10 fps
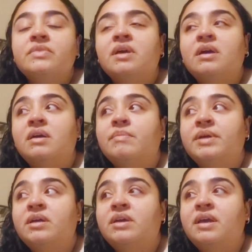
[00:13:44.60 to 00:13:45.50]

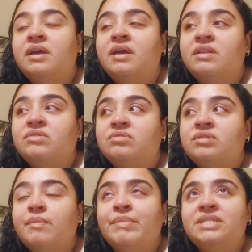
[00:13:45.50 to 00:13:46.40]
um, and
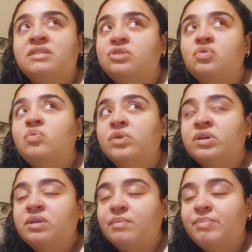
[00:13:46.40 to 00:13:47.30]
my schedule
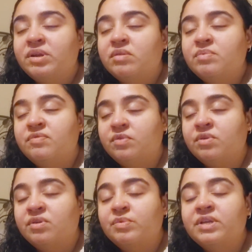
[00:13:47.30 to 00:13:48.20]
worked better
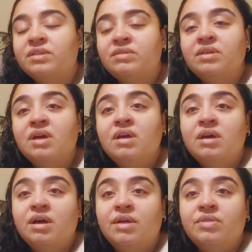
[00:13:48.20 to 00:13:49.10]
before with
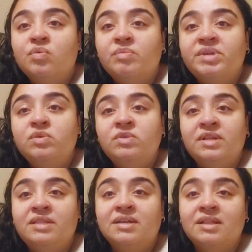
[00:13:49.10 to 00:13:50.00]
uh, the woman who
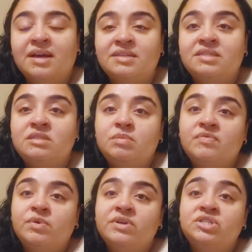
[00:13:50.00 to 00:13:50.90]
led the classes
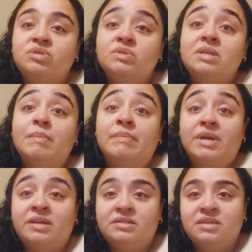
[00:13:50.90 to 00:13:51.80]
before, and she was
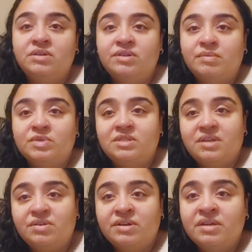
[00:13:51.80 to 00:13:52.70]
amazing. Her name was
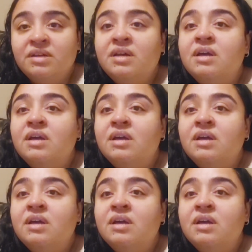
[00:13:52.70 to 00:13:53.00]
Sarah.